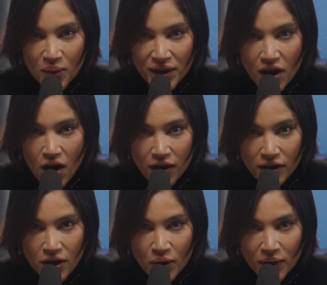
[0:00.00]
We
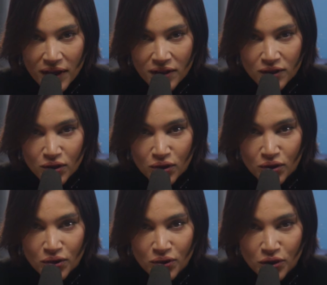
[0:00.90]
are going to
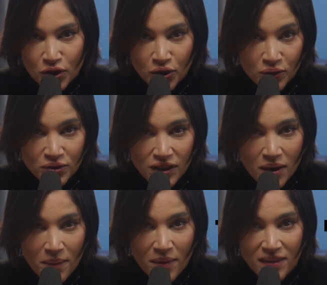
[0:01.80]
do
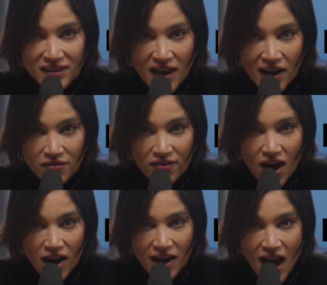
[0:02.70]
some sci
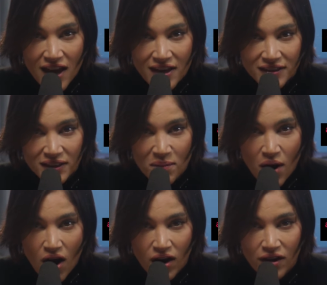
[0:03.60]
fi
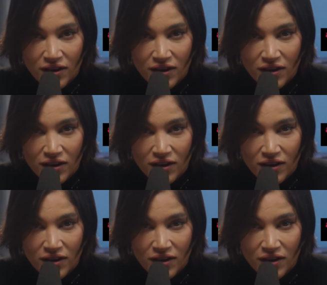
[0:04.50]
ASMR.